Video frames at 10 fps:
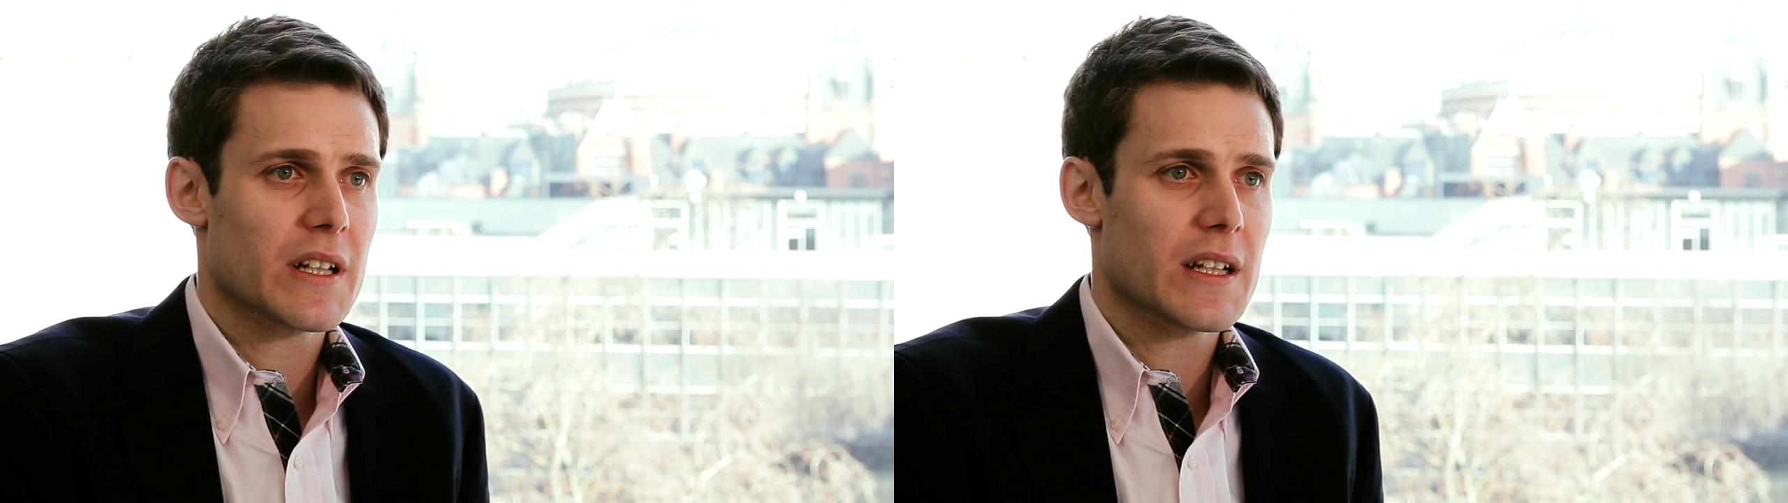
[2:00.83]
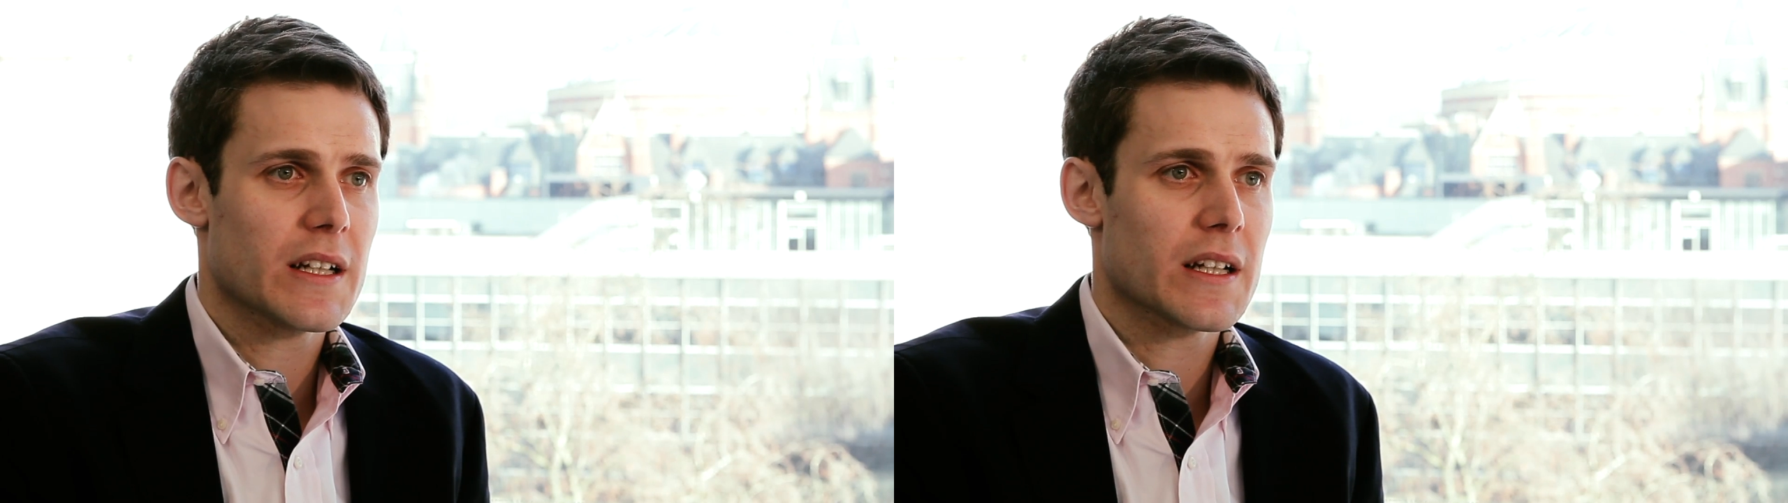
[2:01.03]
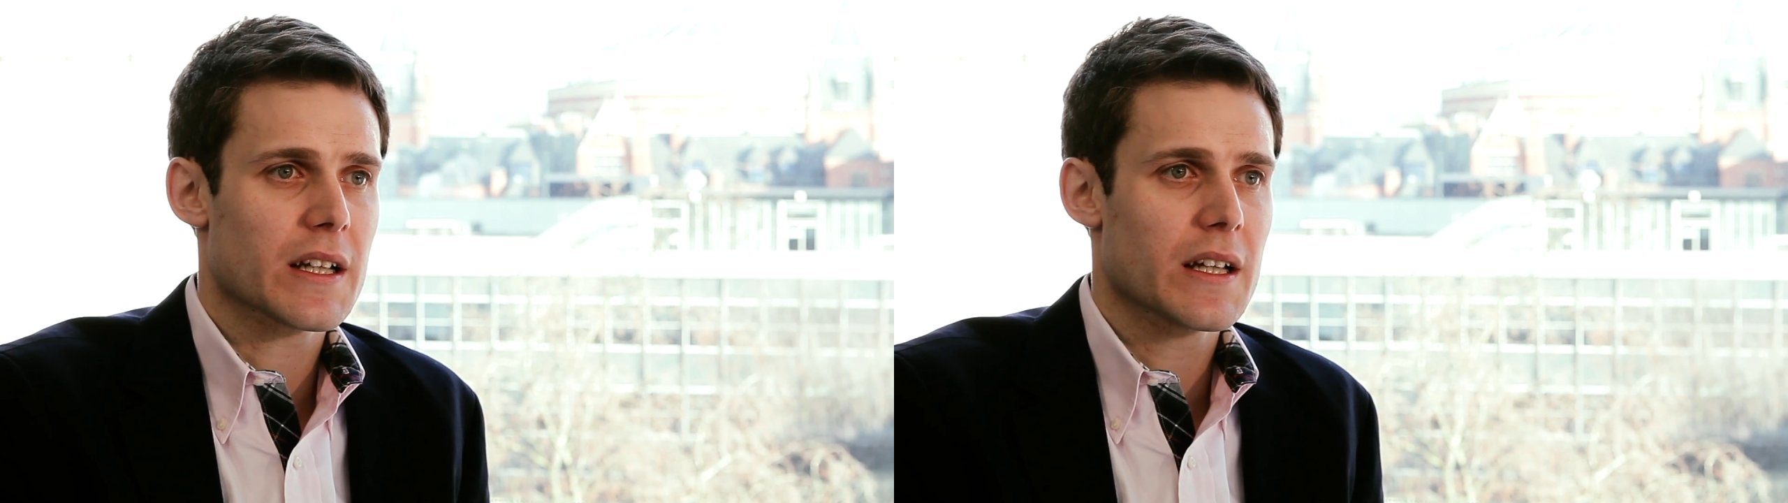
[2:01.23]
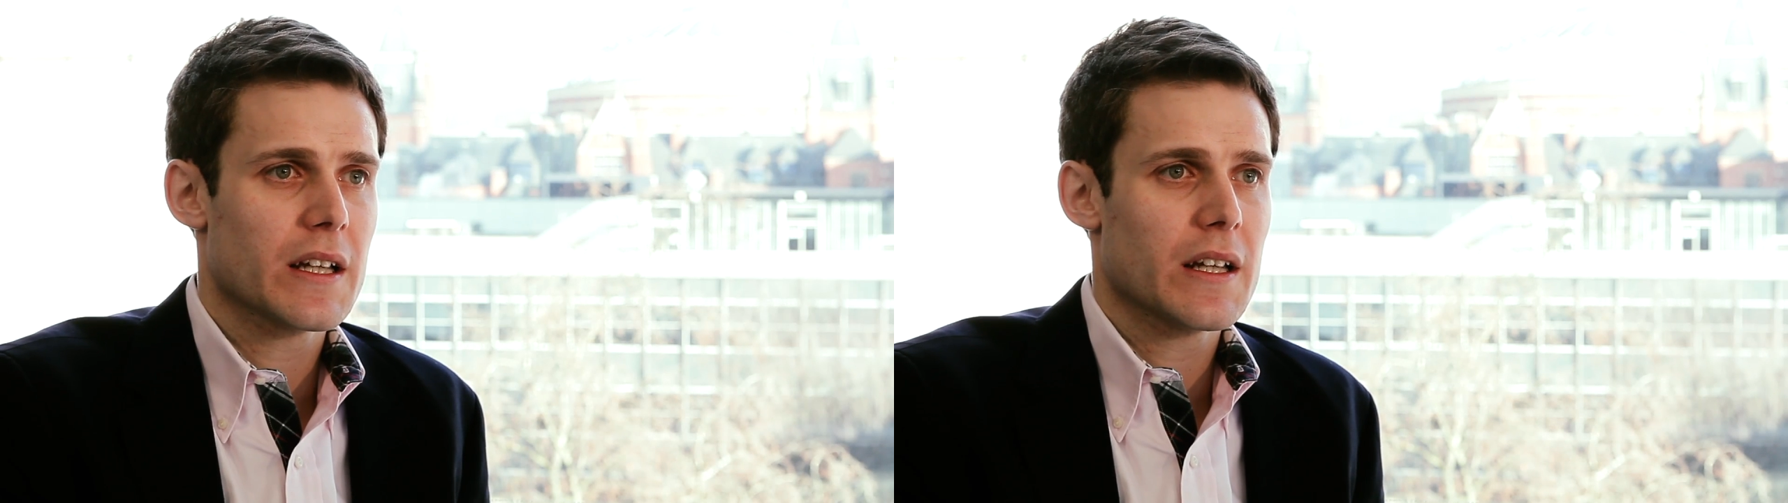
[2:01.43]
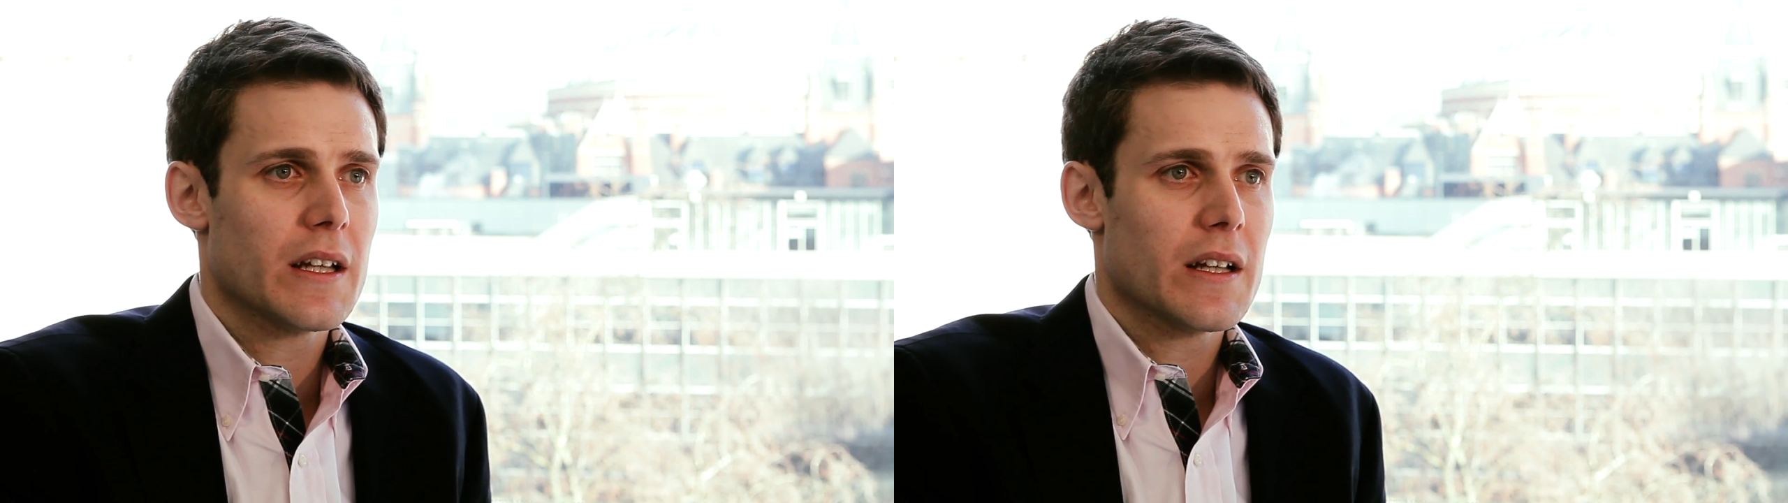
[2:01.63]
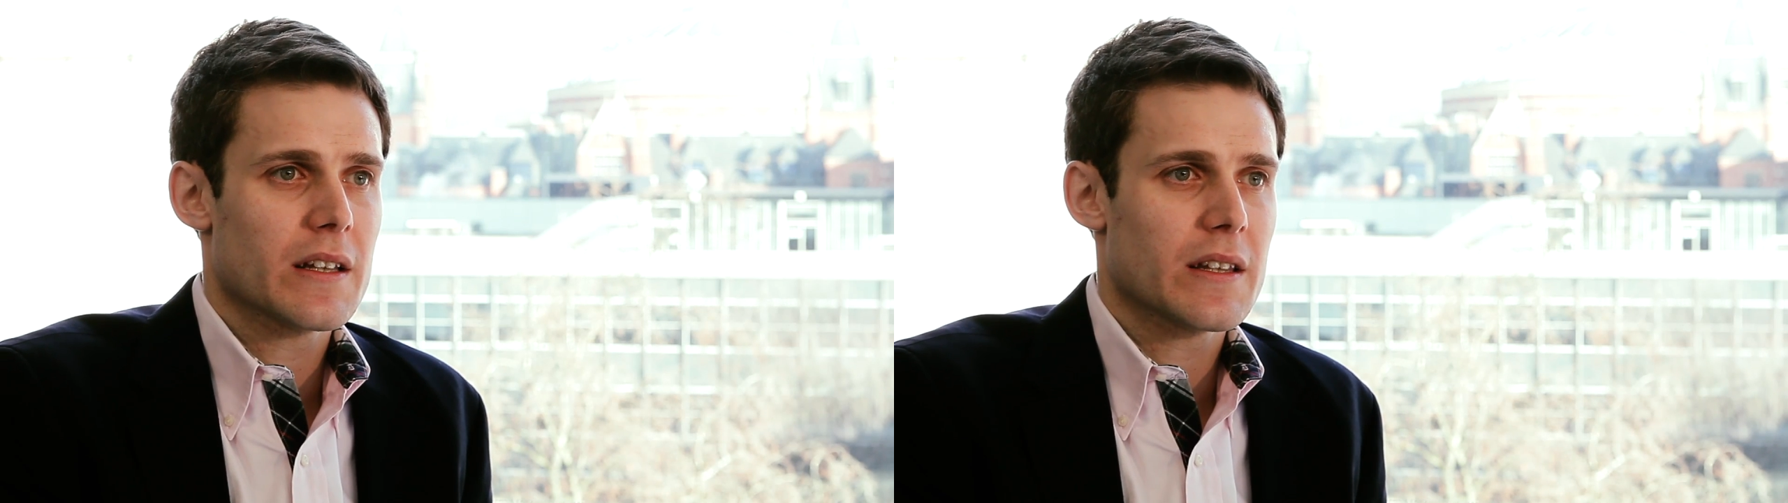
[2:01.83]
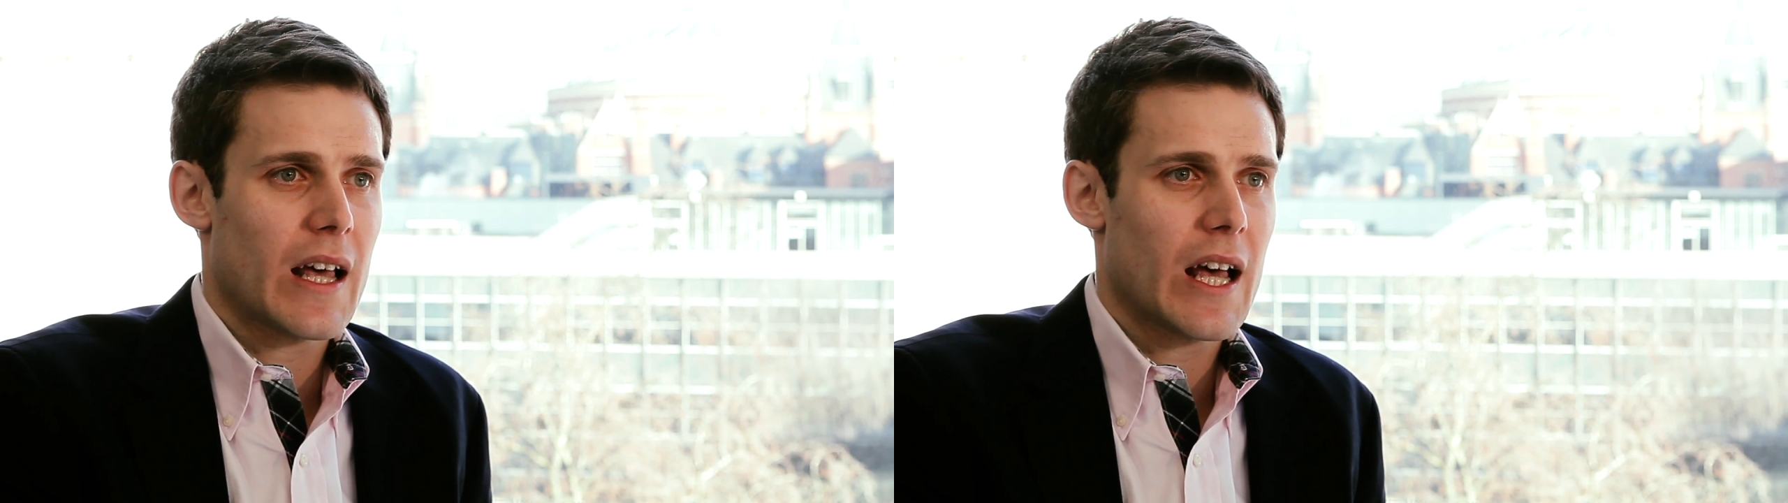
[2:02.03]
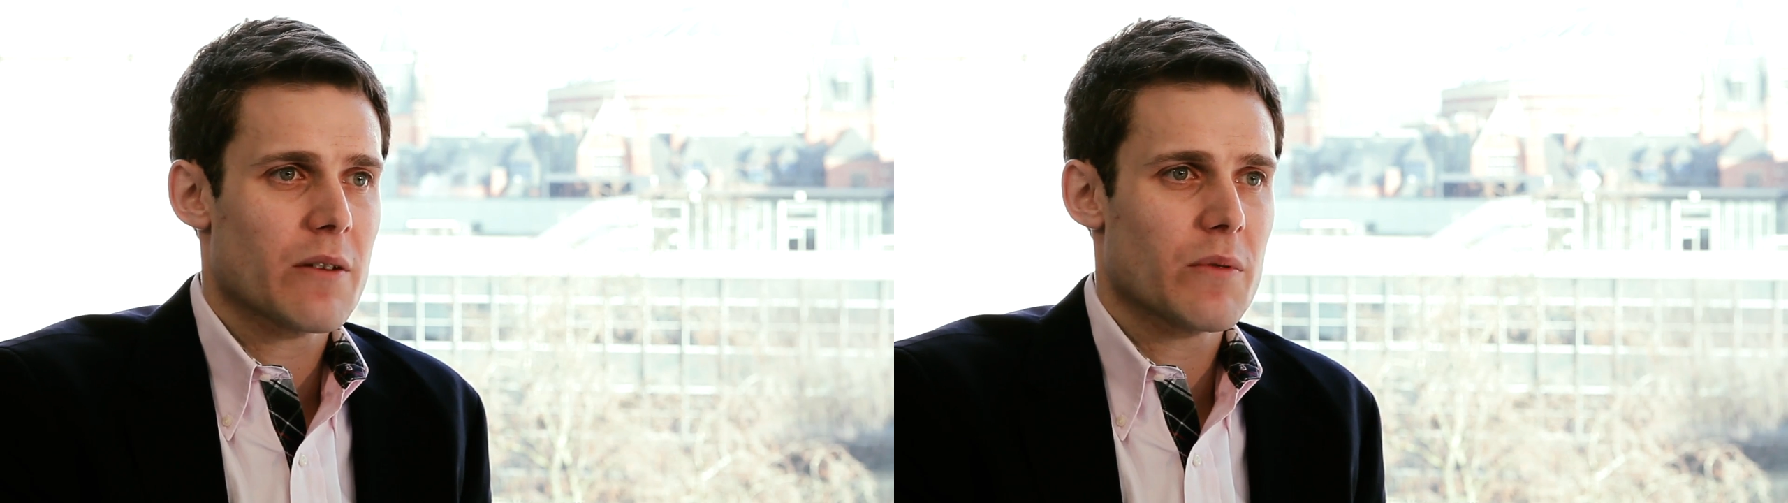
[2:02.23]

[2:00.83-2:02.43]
clinic, that